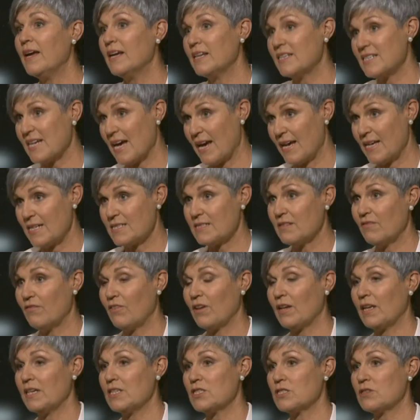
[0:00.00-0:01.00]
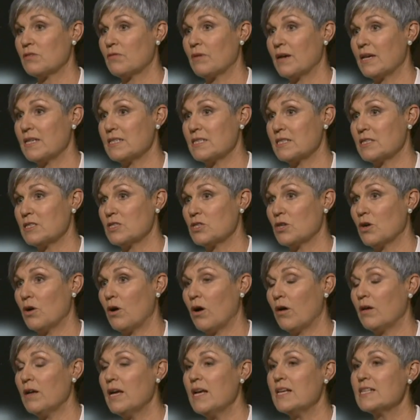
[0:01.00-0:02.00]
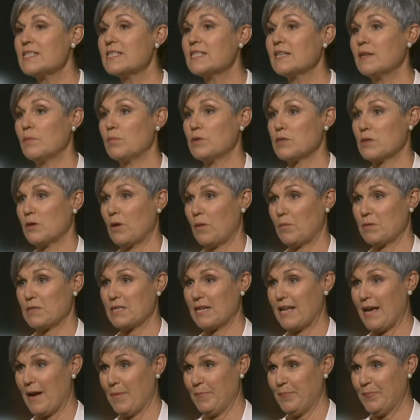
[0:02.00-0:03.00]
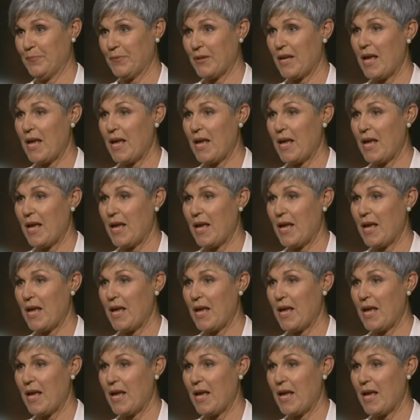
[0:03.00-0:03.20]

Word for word: It takes a village to raise mm. the hmm. child. Slip, slop, slap.